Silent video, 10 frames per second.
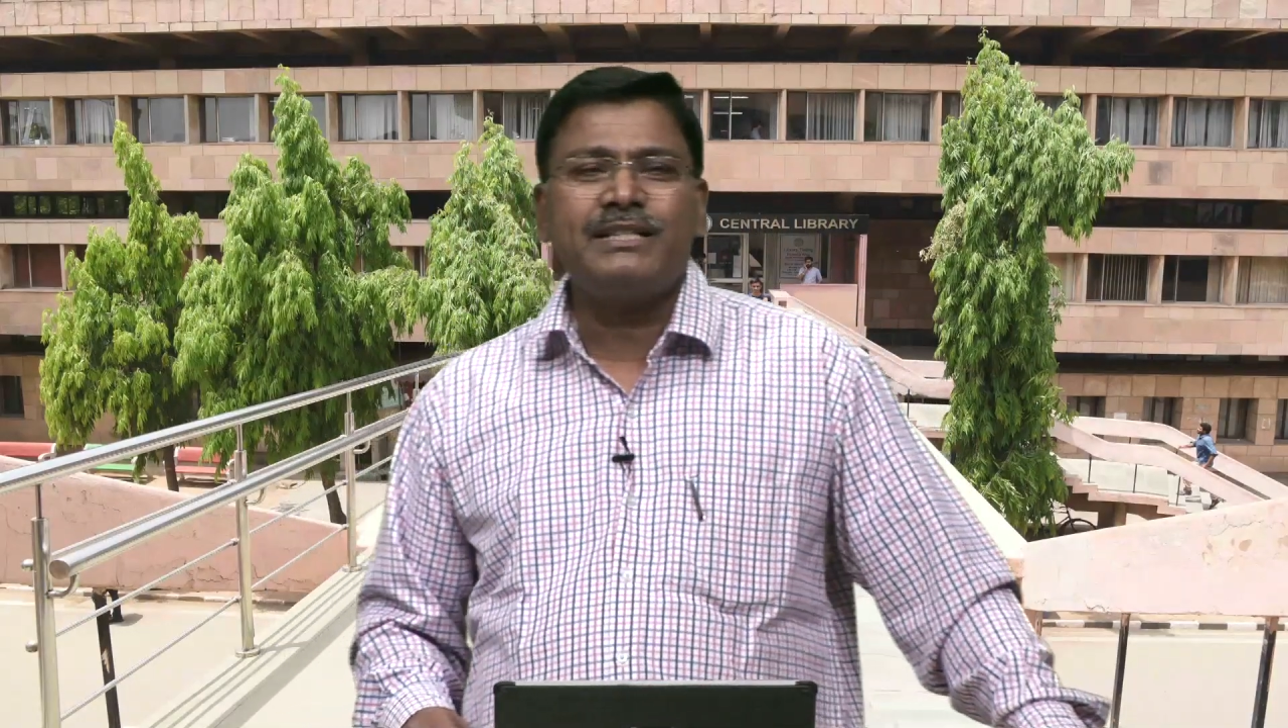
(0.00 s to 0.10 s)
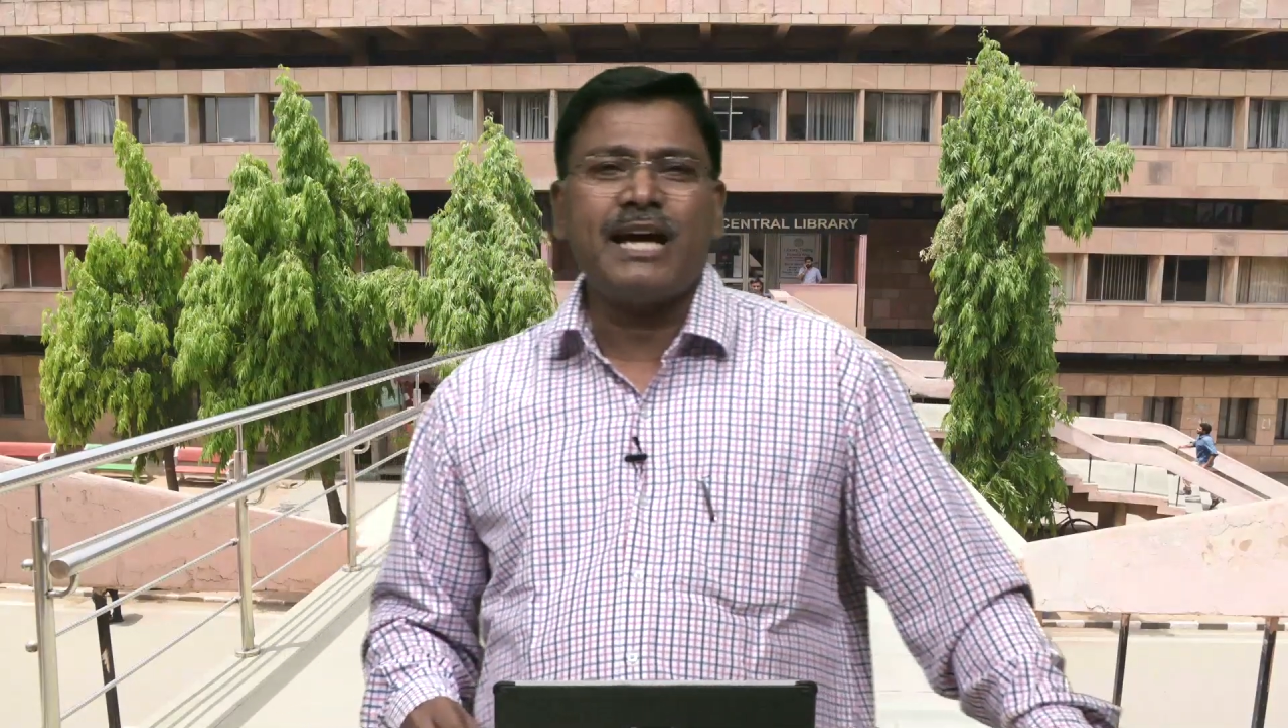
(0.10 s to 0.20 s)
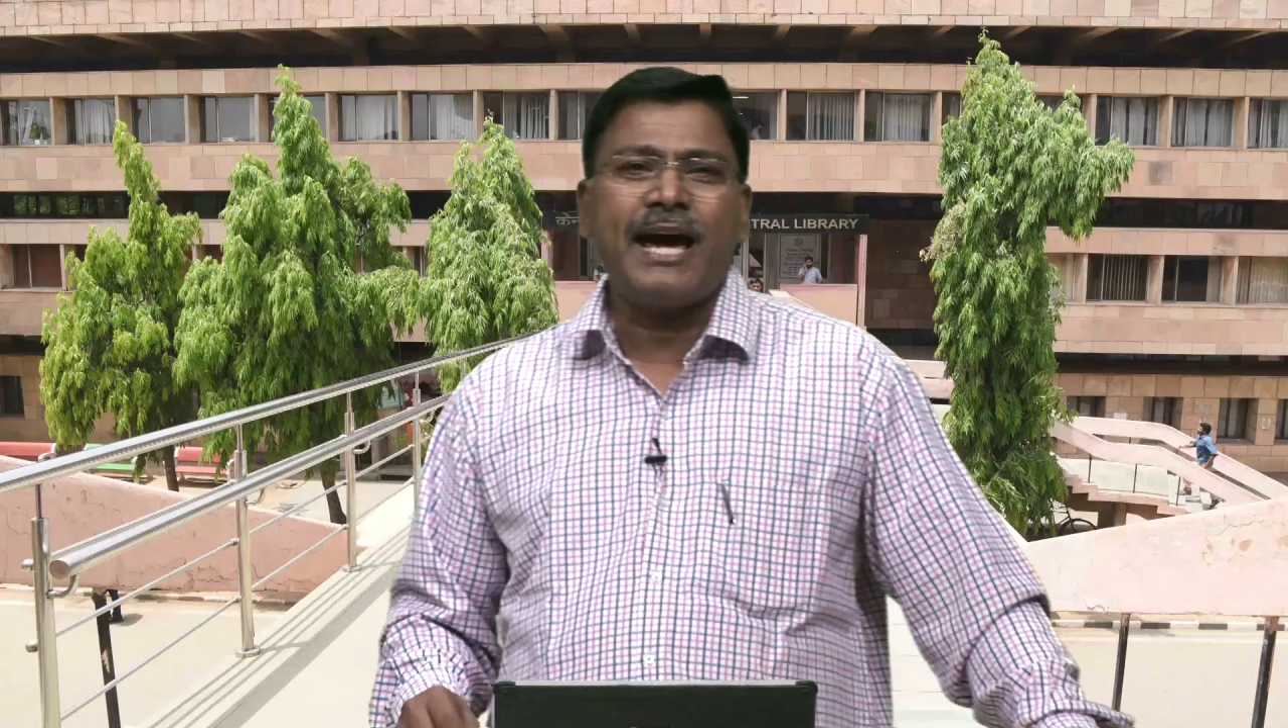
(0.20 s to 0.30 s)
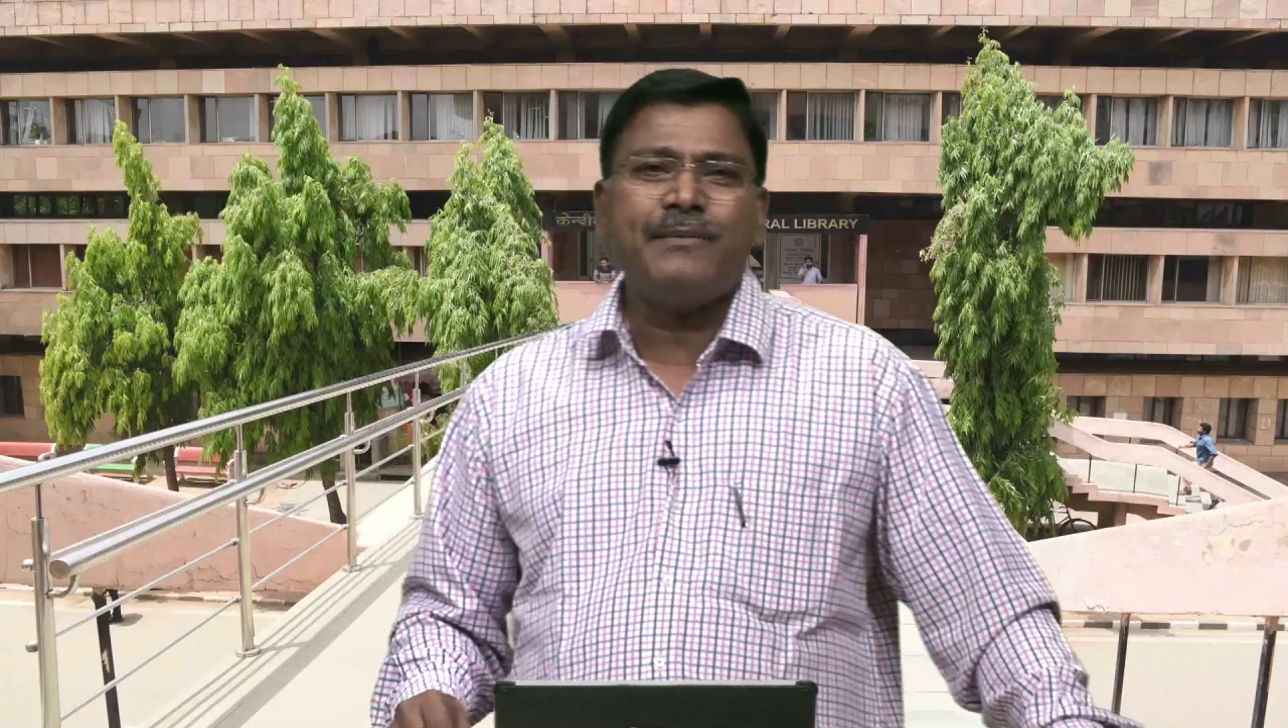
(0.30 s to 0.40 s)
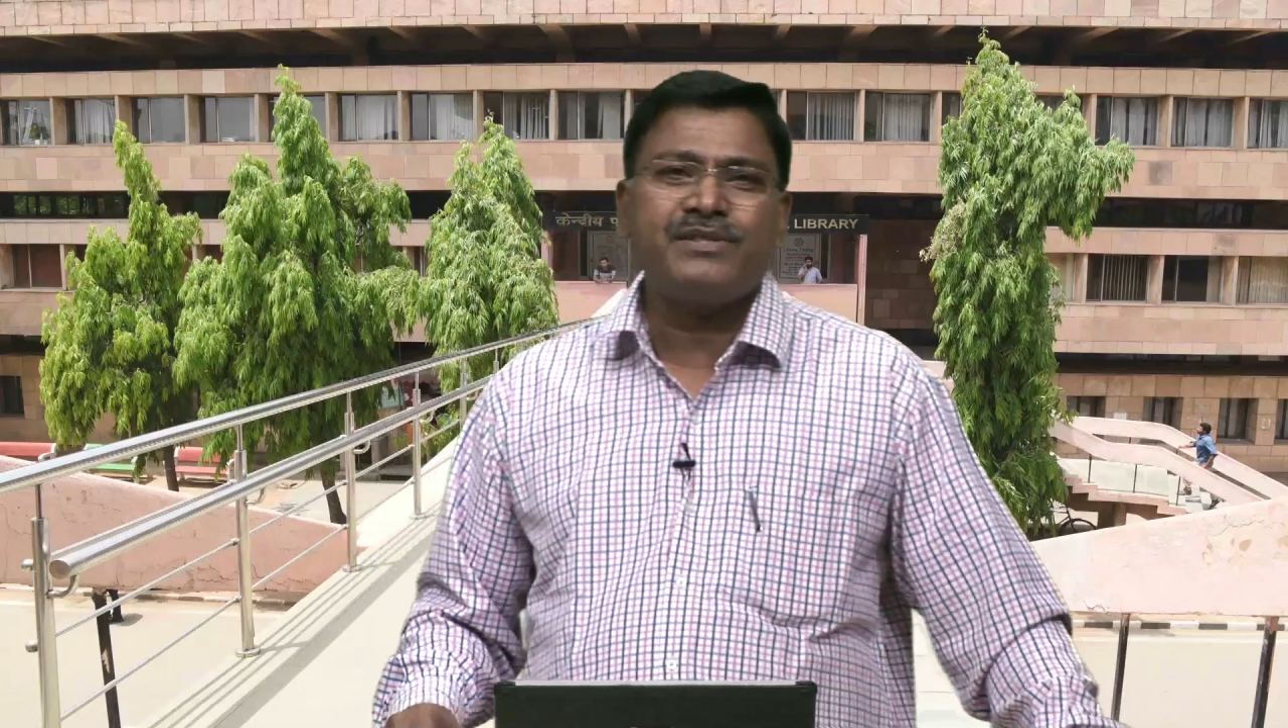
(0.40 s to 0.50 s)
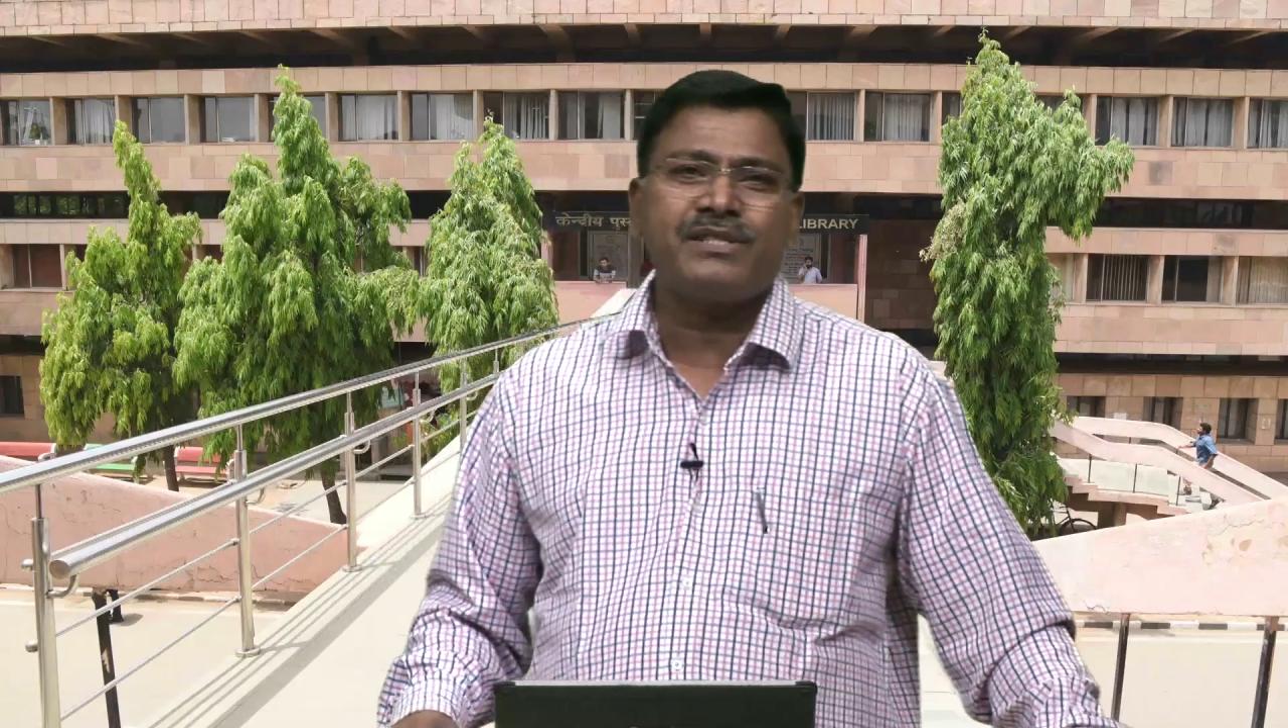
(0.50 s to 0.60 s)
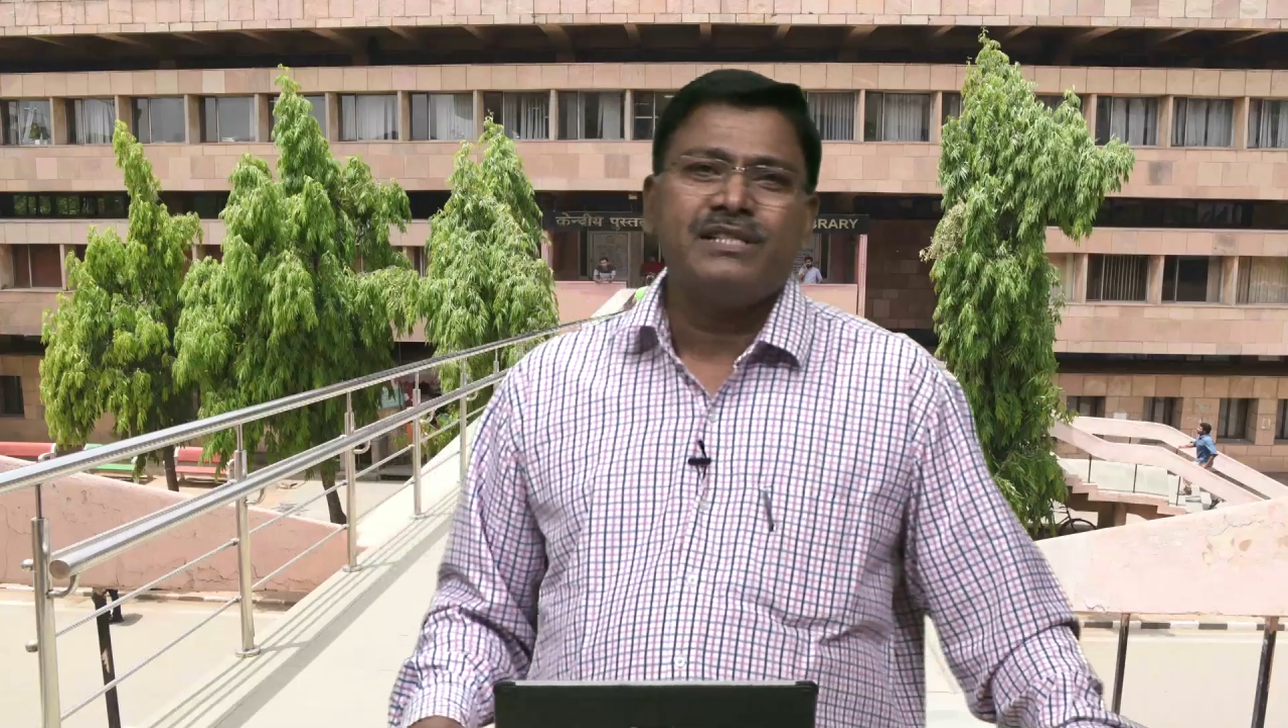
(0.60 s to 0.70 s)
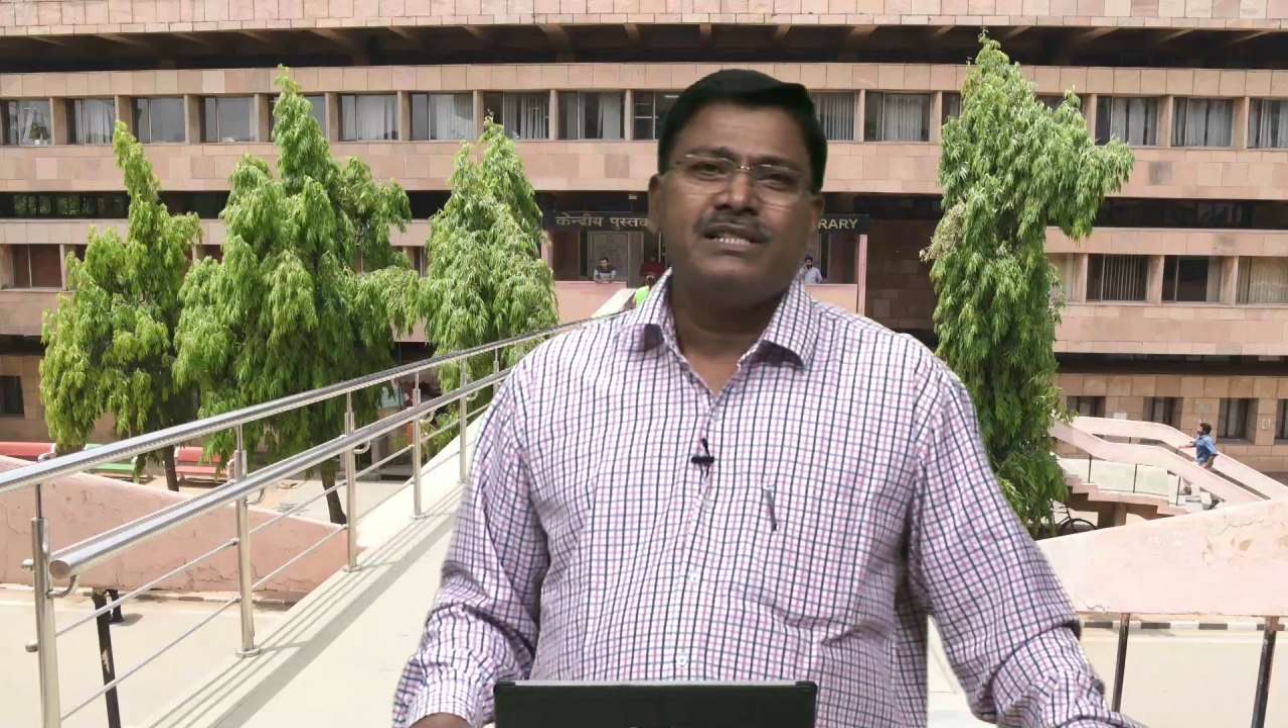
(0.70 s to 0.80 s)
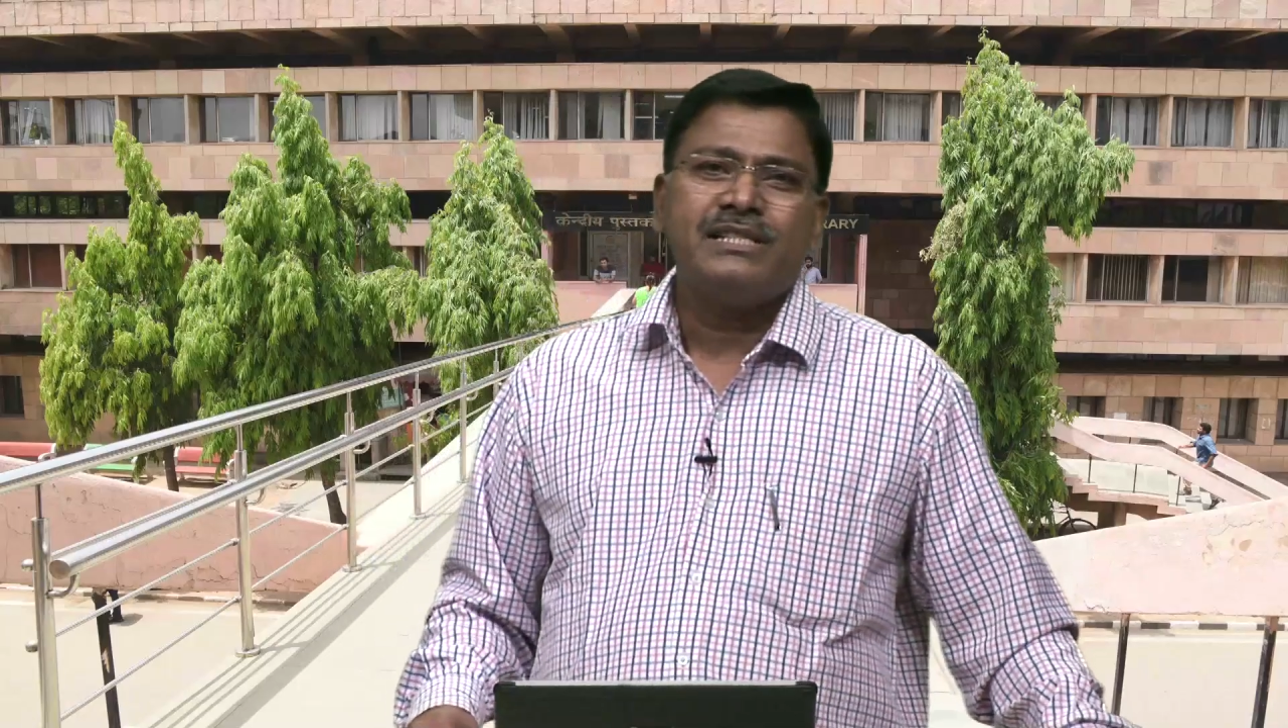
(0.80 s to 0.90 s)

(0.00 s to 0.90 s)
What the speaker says: times